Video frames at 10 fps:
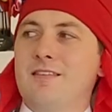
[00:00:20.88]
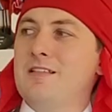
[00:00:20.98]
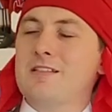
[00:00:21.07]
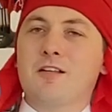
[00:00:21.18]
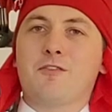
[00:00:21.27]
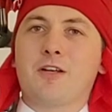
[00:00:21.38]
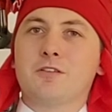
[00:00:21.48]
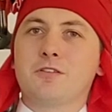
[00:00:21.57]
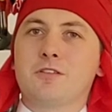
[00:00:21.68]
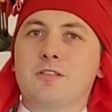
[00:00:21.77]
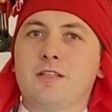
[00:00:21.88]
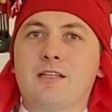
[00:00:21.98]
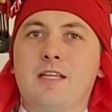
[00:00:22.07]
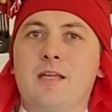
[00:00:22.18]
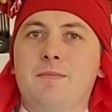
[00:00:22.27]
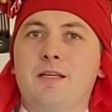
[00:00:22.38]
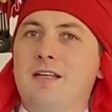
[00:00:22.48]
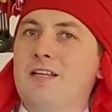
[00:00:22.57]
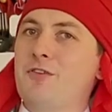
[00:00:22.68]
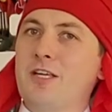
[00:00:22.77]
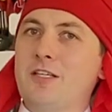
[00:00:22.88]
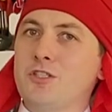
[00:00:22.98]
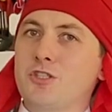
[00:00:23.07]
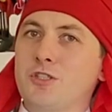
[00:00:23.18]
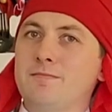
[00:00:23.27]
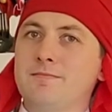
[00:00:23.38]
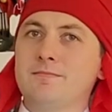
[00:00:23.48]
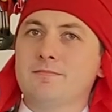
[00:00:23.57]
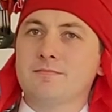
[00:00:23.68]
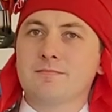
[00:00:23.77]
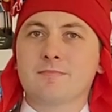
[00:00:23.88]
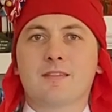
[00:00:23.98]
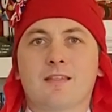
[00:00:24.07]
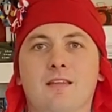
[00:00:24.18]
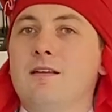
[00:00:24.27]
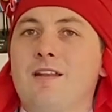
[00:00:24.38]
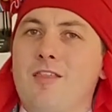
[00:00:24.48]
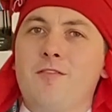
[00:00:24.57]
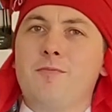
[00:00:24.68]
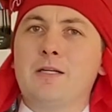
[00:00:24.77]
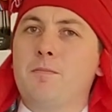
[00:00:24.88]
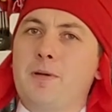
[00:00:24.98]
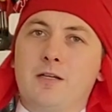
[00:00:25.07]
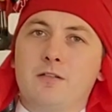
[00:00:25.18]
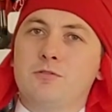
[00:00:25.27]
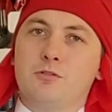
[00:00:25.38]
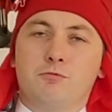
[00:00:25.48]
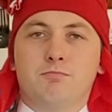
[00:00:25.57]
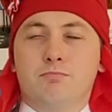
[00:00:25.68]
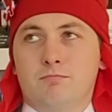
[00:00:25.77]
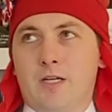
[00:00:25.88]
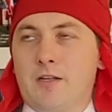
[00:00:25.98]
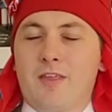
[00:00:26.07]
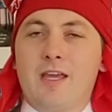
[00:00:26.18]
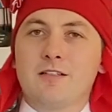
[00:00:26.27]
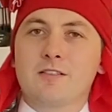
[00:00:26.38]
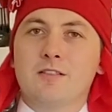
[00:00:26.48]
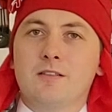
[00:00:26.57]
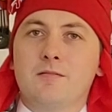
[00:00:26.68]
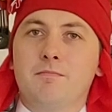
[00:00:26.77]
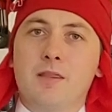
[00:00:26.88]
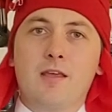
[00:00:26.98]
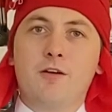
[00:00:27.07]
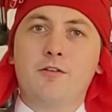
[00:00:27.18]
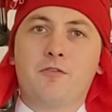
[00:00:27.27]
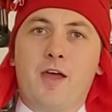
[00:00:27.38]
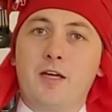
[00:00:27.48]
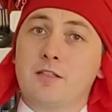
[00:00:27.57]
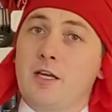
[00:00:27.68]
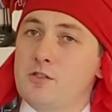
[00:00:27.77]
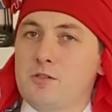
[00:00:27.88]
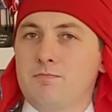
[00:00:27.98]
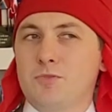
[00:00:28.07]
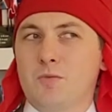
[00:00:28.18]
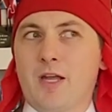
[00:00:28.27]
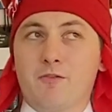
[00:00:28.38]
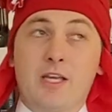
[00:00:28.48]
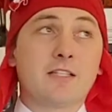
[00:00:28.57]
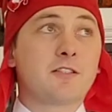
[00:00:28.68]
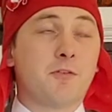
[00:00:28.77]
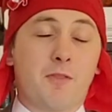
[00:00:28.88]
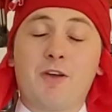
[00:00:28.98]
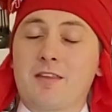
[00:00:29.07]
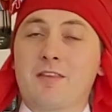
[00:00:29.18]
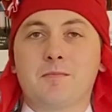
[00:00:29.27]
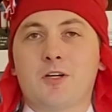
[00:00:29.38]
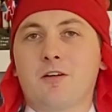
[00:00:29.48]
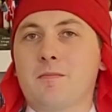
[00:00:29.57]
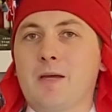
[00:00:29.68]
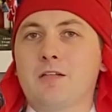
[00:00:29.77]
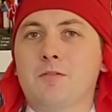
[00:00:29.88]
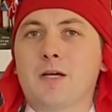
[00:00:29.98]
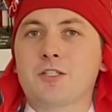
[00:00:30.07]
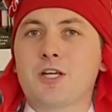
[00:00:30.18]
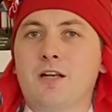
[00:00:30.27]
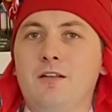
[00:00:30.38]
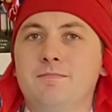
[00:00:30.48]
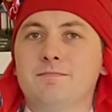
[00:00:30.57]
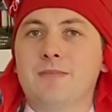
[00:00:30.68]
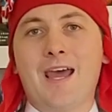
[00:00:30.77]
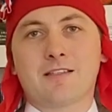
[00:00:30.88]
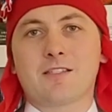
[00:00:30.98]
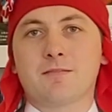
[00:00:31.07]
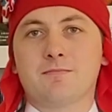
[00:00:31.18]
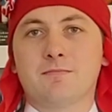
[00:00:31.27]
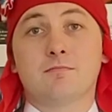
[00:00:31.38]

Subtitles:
These little fellows, nicknamed les Phryges. Now they've been compared to many things, but they are in fact, as you might have guessed from the fact that I'm talking about it on my channel, hats.